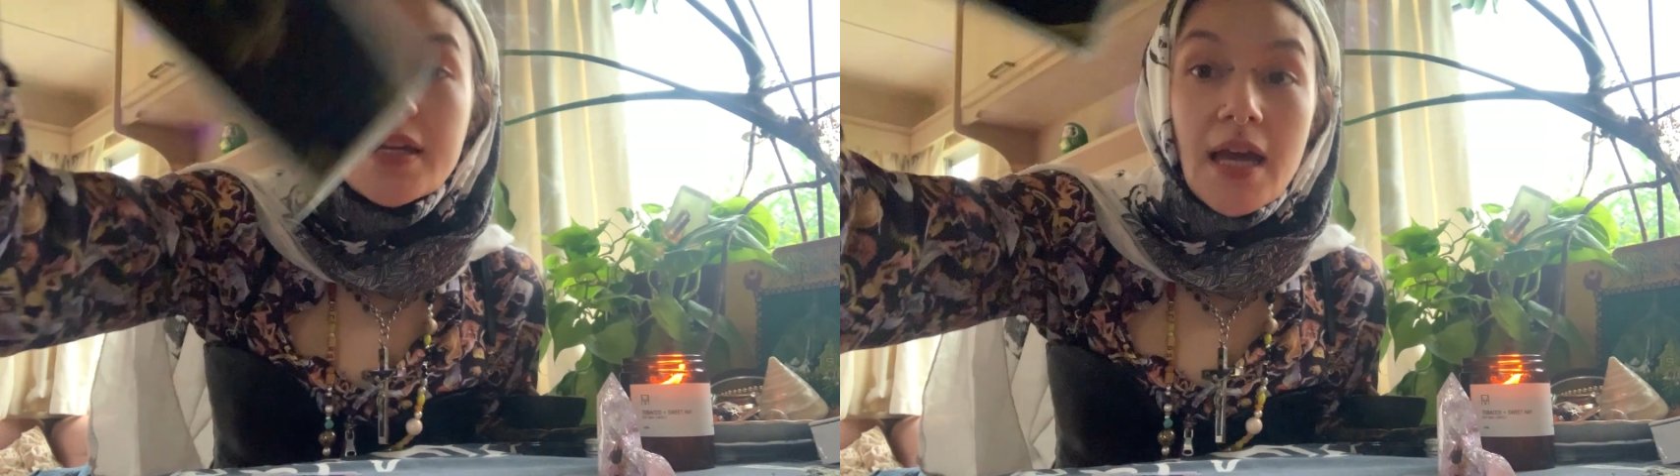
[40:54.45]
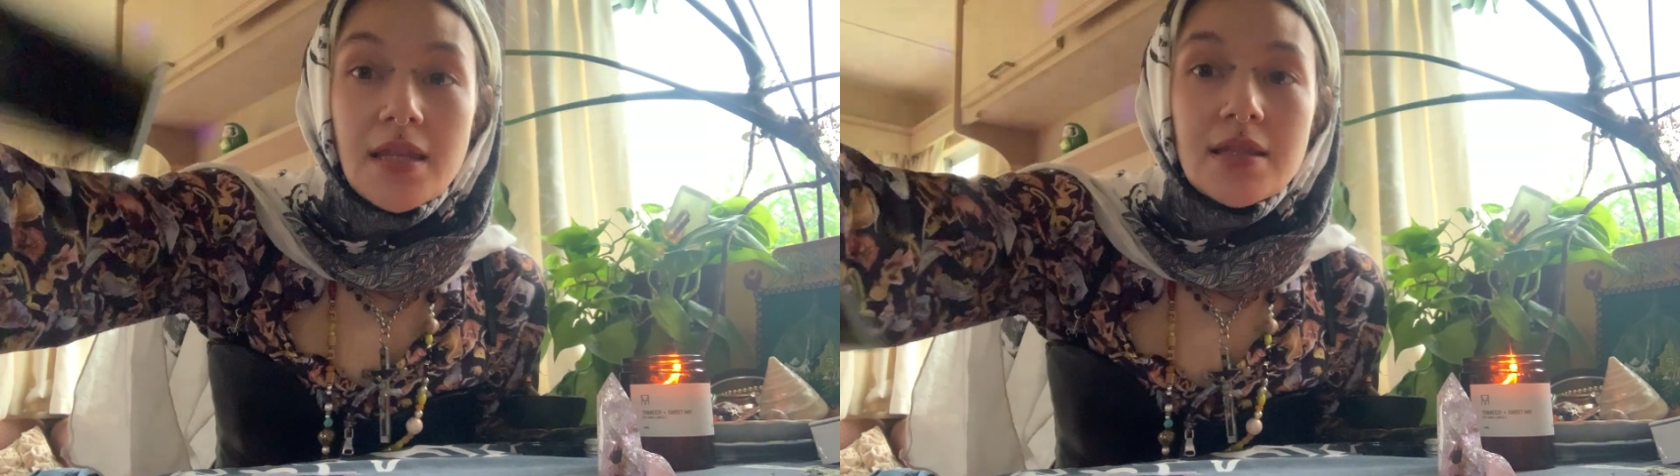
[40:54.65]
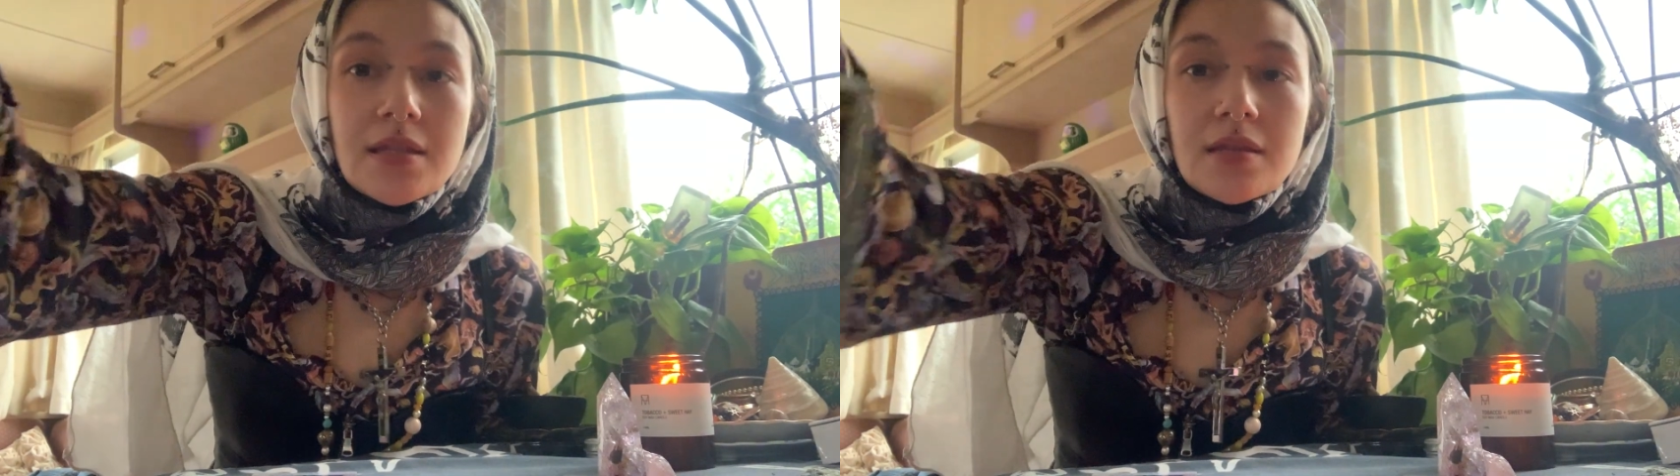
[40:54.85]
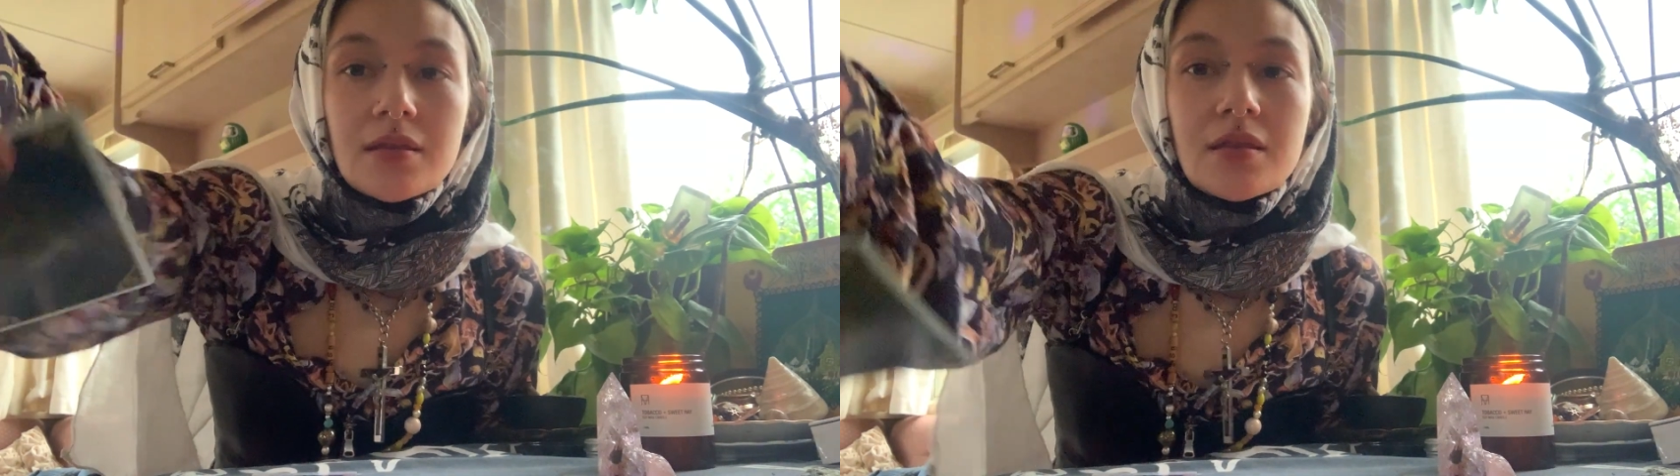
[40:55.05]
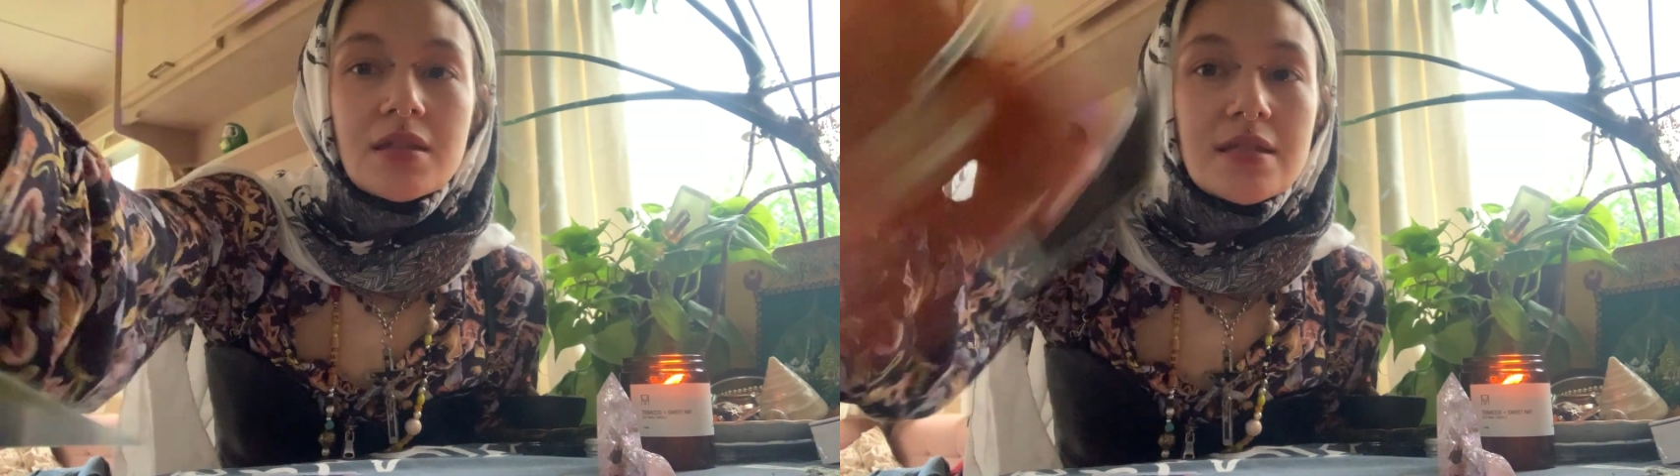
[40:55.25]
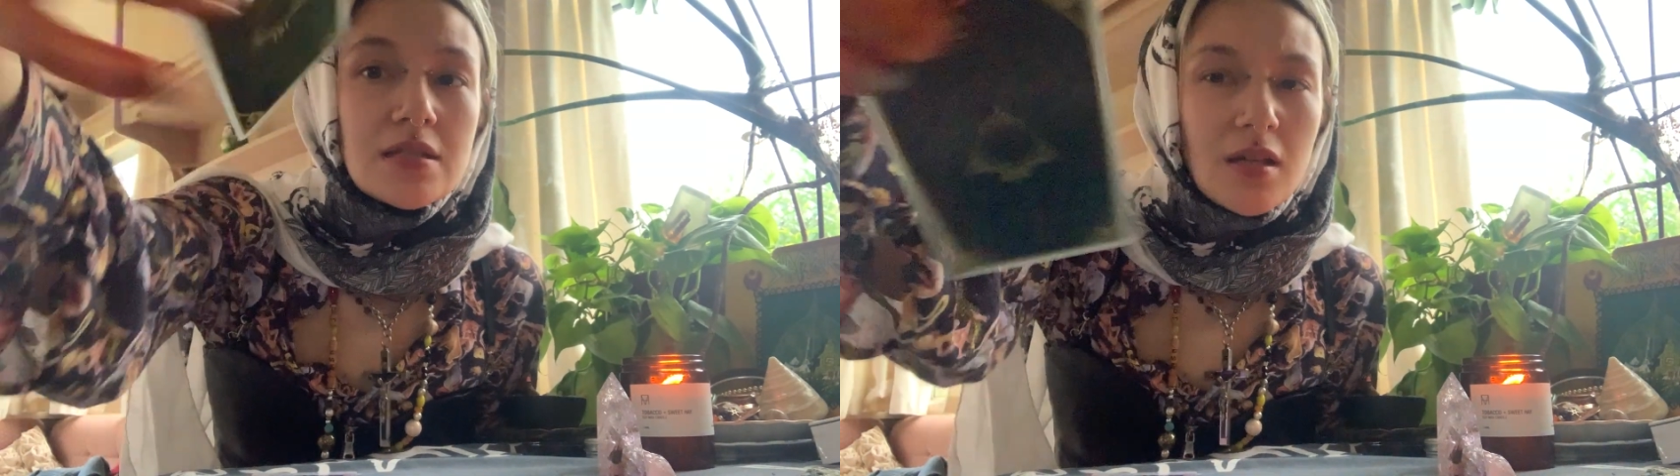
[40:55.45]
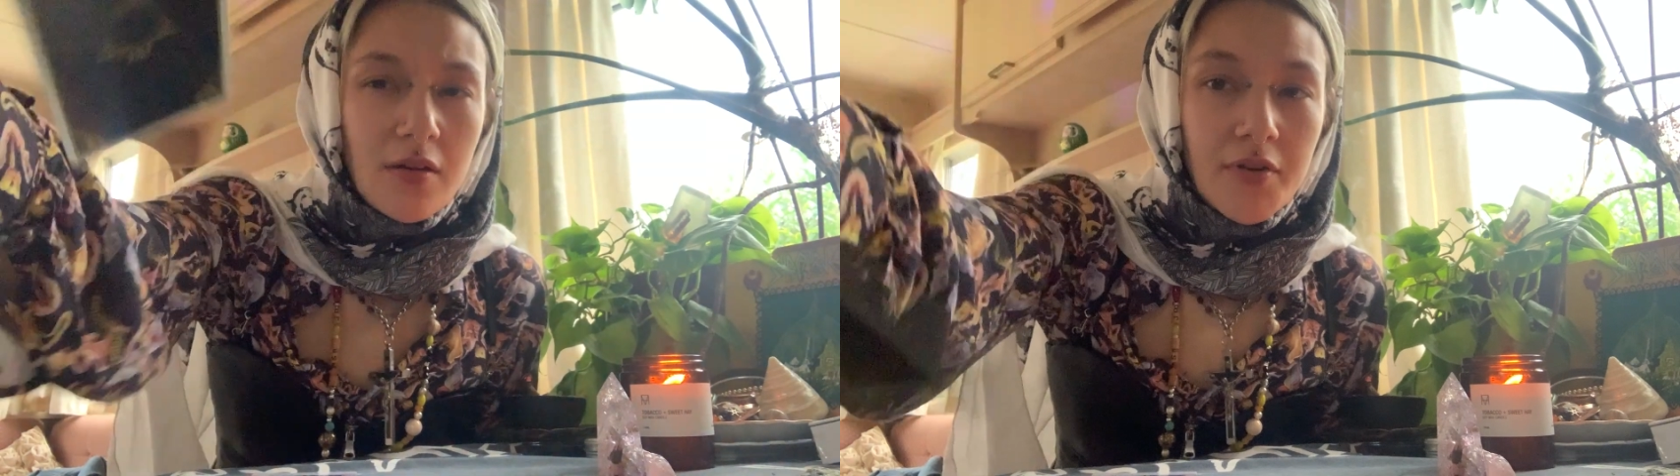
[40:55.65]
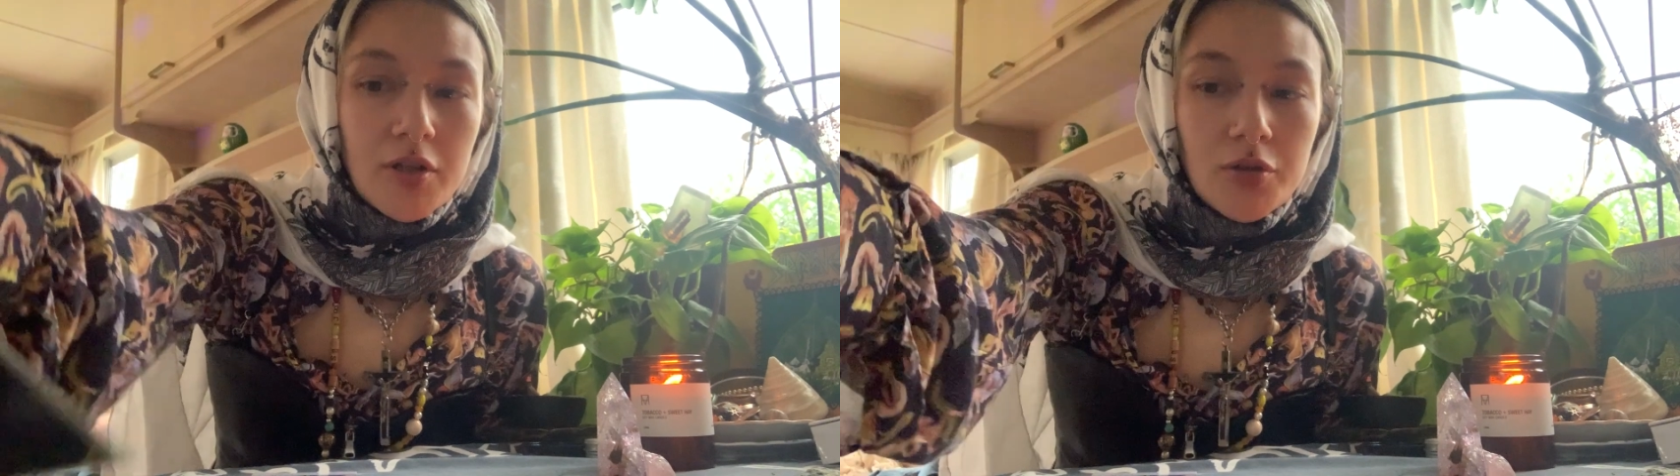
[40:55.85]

again, this is like a very